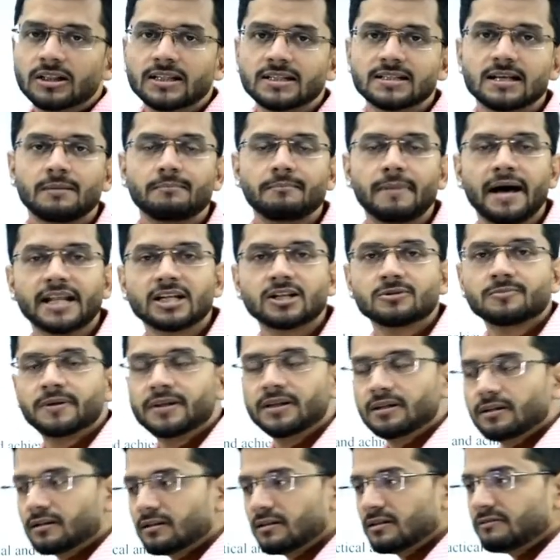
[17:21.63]
All these are
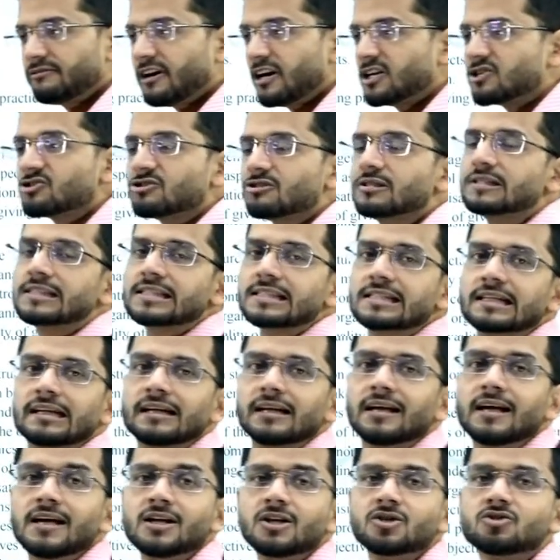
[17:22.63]
management
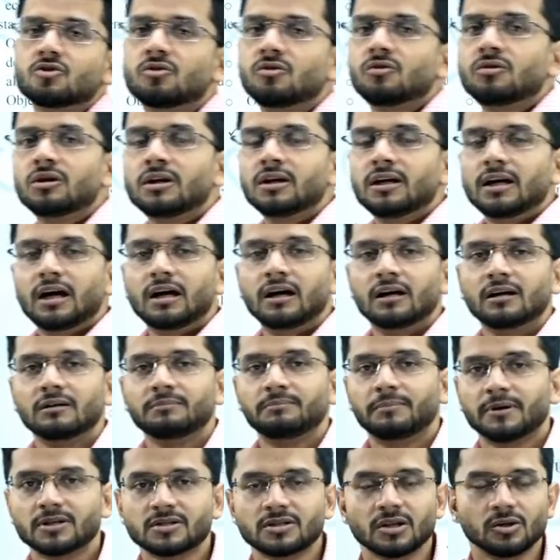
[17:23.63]
functions. So
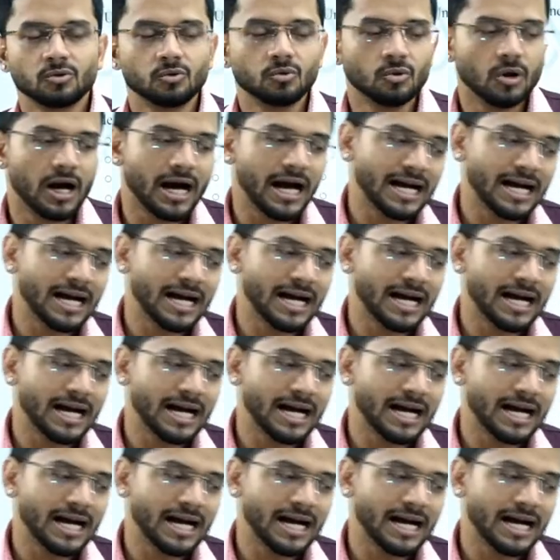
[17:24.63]
a person